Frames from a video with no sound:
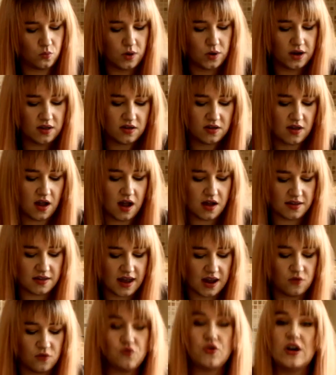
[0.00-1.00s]
when it starts
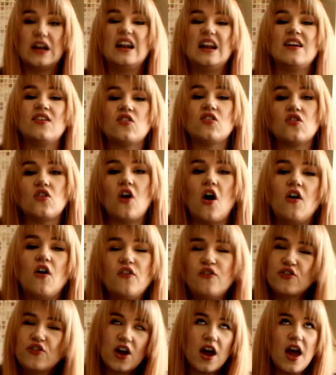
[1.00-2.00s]
getting really soft
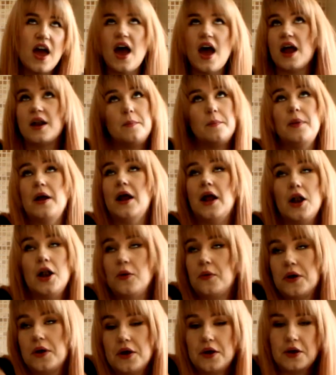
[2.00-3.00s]
and
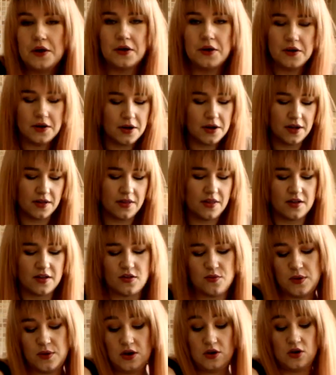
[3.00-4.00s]
pillowy,
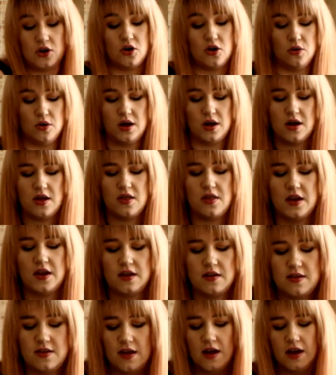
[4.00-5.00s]
that's when you know that
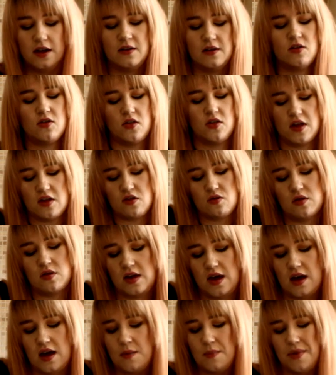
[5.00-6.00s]
it's done. So this will
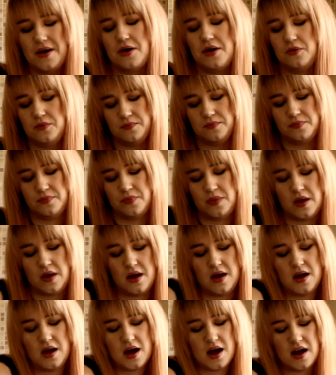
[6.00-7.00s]
take about,
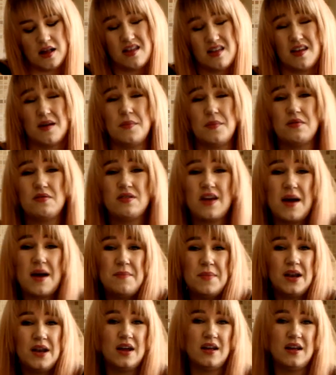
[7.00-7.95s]
I'd say about 10